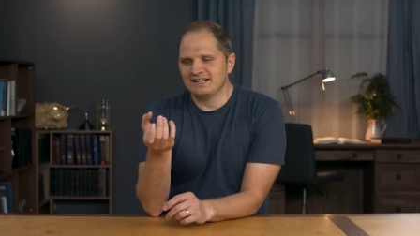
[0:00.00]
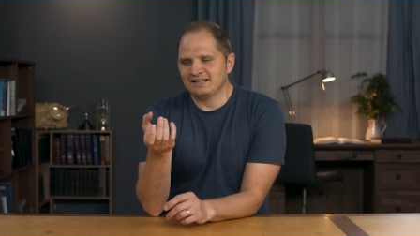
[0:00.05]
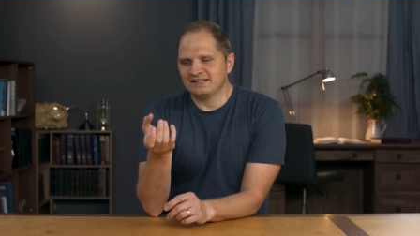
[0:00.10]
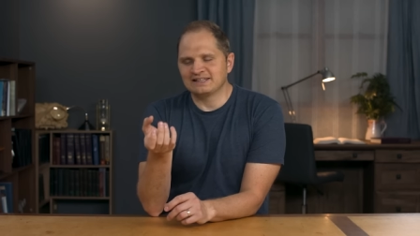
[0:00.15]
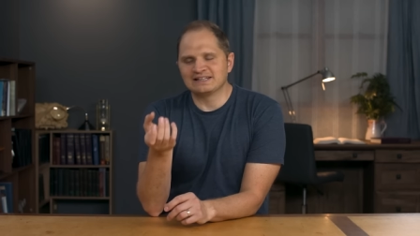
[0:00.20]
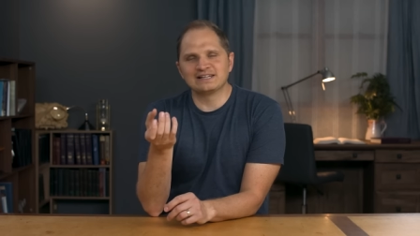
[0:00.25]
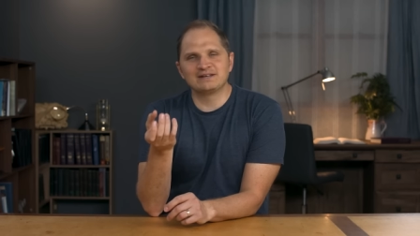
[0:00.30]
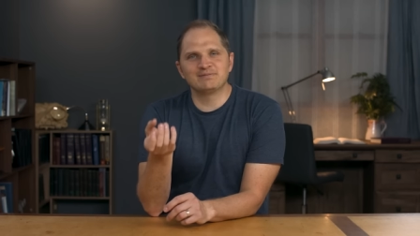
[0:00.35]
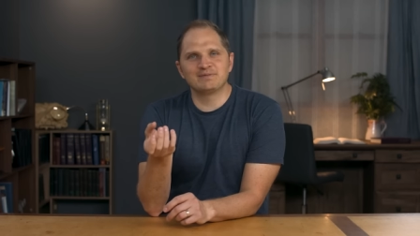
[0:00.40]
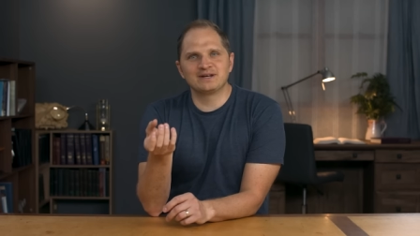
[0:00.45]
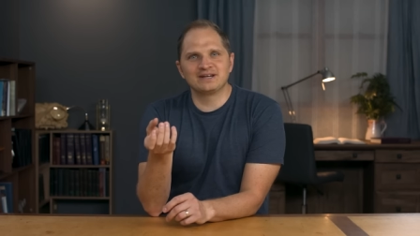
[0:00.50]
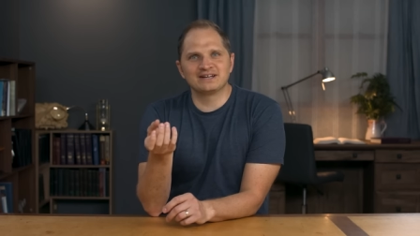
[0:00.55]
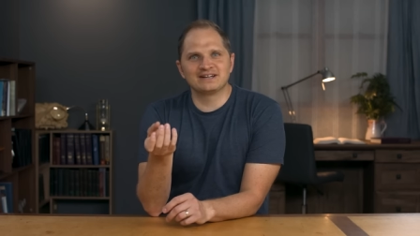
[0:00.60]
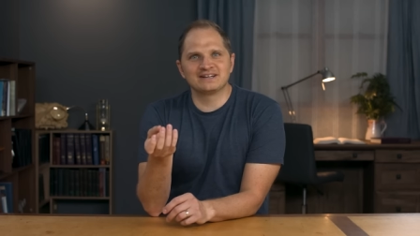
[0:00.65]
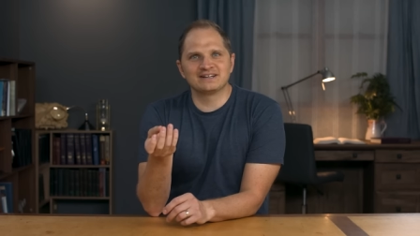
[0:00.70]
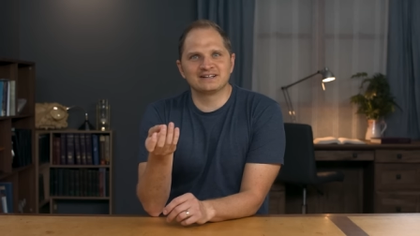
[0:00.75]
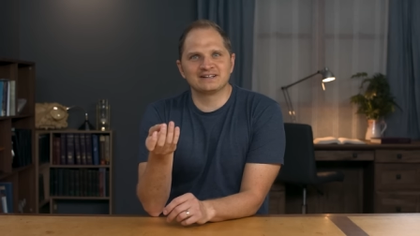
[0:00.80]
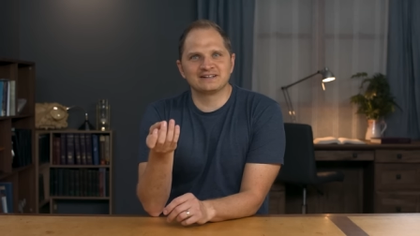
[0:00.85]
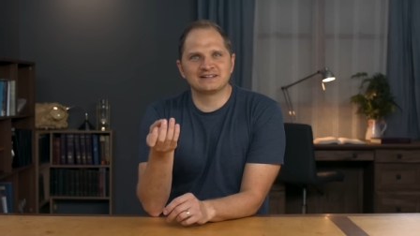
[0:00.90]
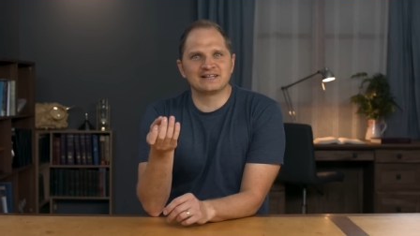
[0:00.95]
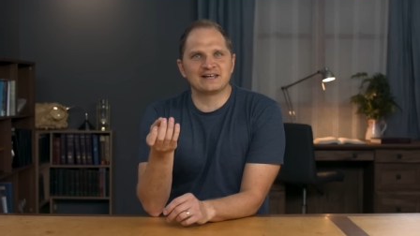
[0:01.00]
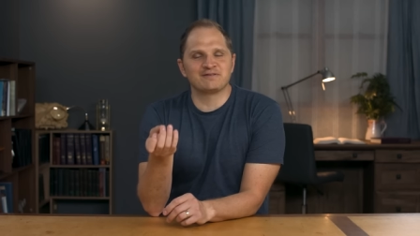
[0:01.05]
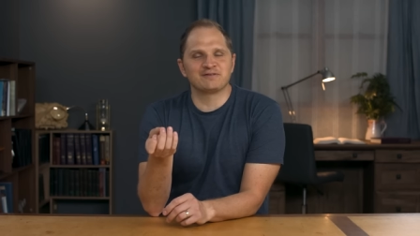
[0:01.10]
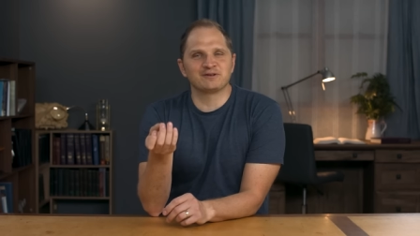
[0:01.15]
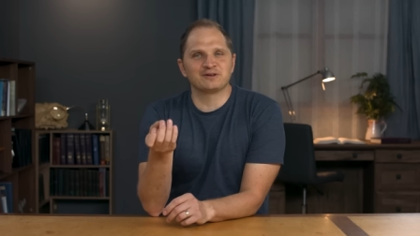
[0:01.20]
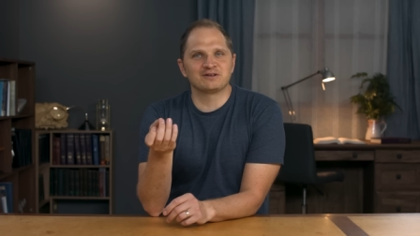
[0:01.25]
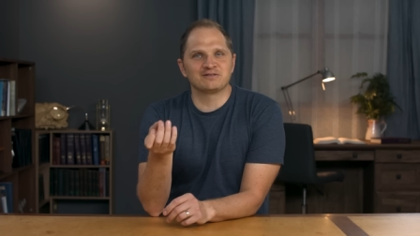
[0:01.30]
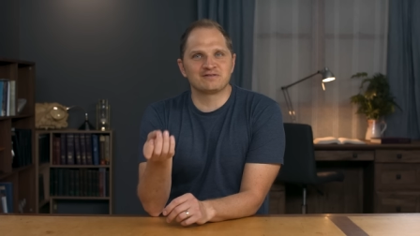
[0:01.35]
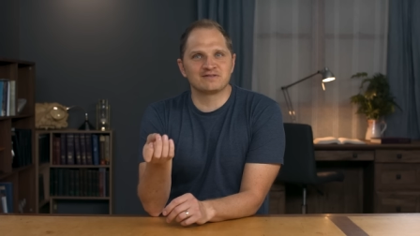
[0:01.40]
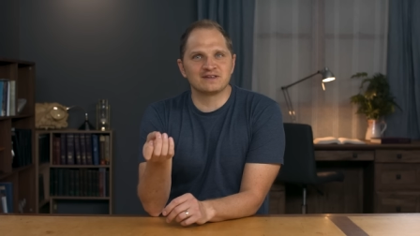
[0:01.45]
limited
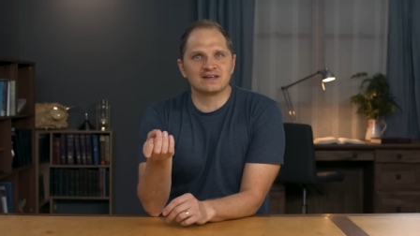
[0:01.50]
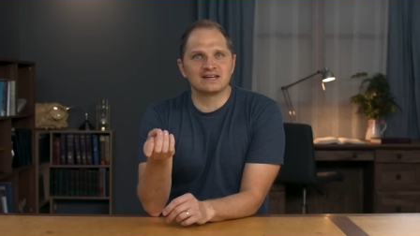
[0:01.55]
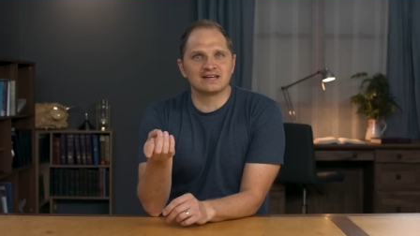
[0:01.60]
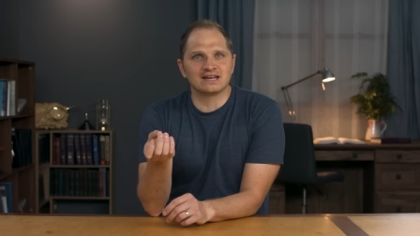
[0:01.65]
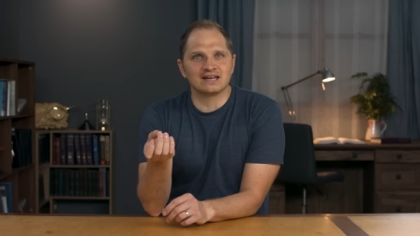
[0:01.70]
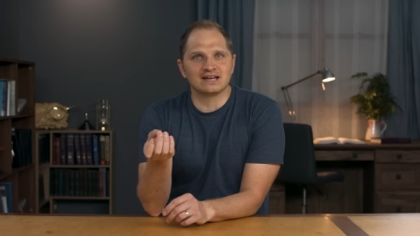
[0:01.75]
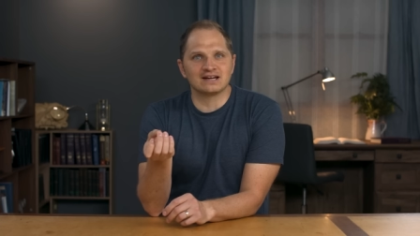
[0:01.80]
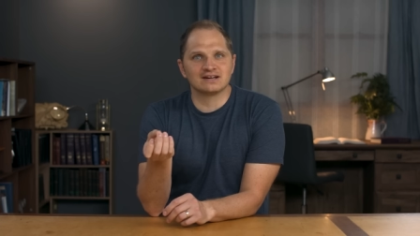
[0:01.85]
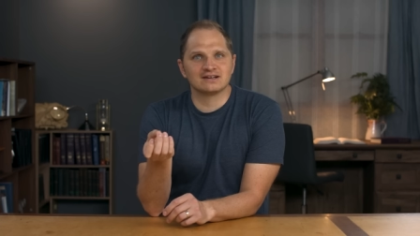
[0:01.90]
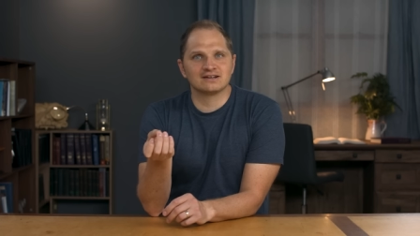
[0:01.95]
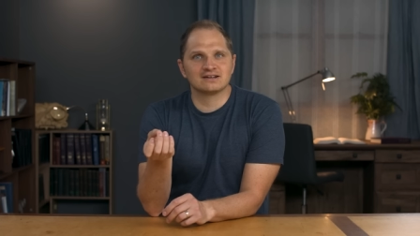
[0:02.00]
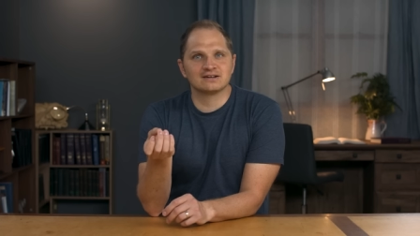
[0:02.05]
level of thinking,